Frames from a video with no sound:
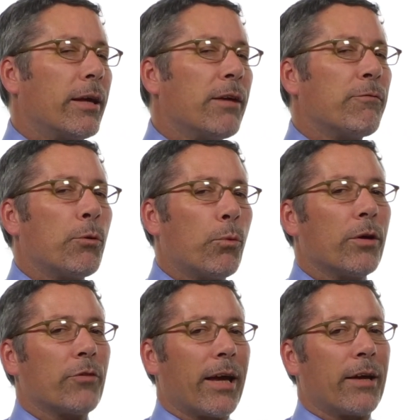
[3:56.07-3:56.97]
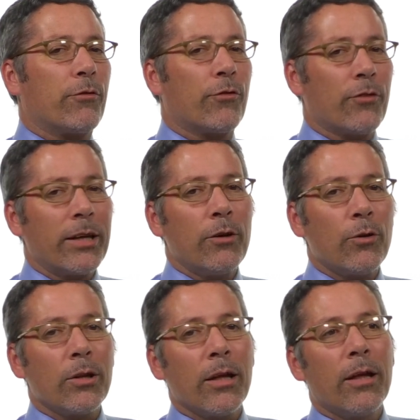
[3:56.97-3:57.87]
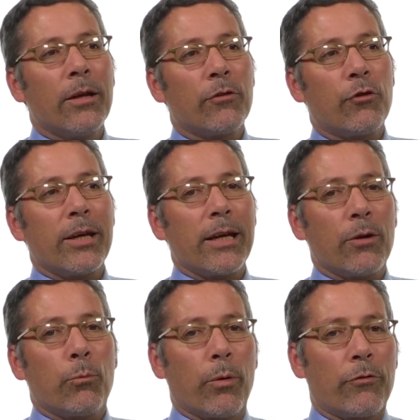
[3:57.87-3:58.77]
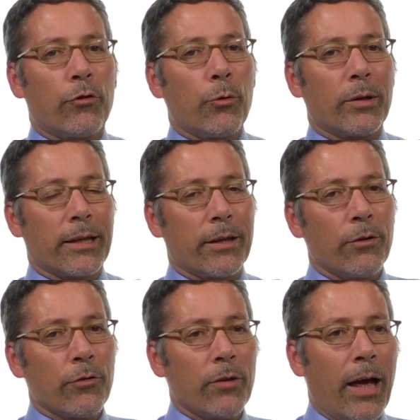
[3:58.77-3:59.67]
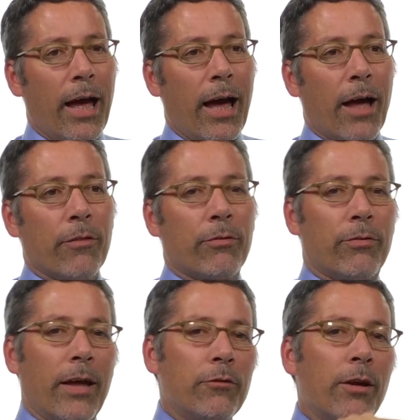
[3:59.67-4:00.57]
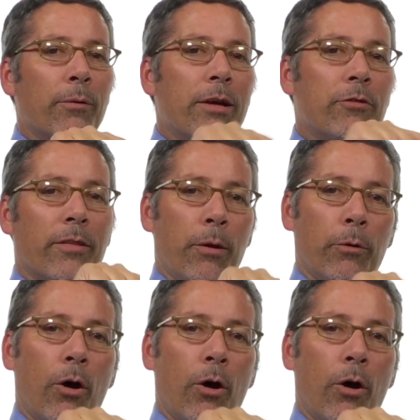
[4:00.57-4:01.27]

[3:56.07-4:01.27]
if it was a single gene with 2 alleles, that generation, they would